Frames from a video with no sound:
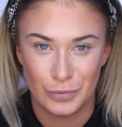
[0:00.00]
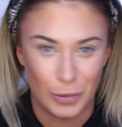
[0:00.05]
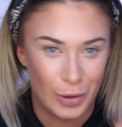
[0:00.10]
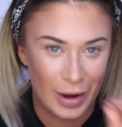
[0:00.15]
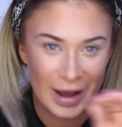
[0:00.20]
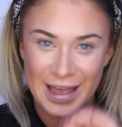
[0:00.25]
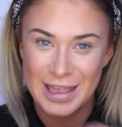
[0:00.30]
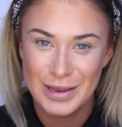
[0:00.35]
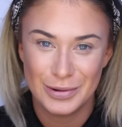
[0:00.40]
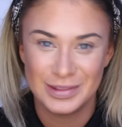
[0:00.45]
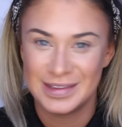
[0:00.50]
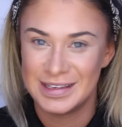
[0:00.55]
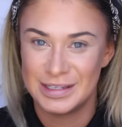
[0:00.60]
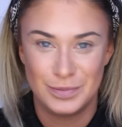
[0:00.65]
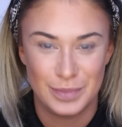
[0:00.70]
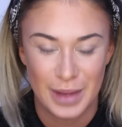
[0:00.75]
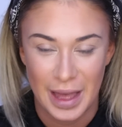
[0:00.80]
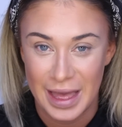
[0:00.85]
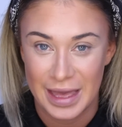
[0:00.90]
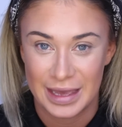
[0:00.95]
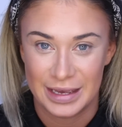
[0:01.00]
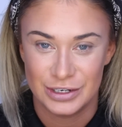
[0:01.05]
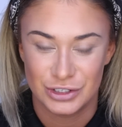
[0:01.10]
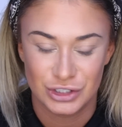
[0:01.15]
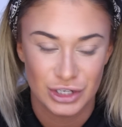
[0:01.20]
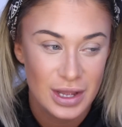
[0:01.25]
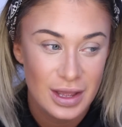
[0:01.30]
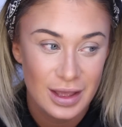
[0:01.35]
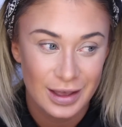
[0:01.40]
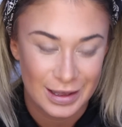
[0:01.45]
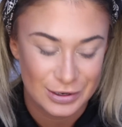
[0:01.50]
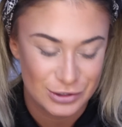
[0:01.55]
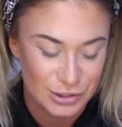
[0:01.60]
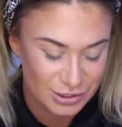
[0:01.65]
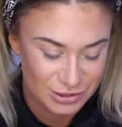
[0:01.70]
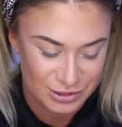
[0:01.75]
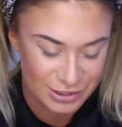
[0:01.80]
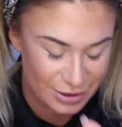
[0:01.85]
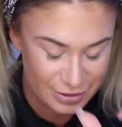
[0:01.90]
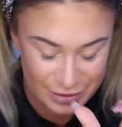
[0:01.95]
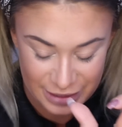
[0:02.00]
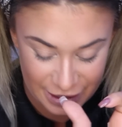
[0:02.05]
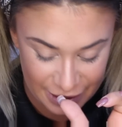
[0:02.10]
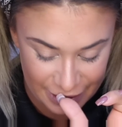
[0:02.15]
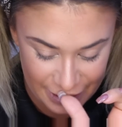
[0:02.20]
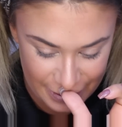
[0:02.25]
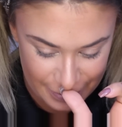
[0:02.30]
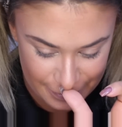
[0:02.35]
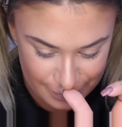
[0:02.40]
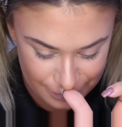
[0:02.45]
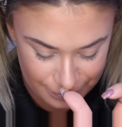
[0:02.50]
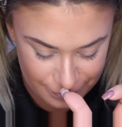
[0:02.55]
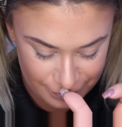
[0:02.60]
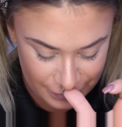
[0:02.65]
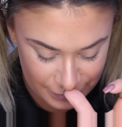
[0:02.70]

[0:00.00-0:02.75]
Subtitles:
why are you on this page? I just don't get it.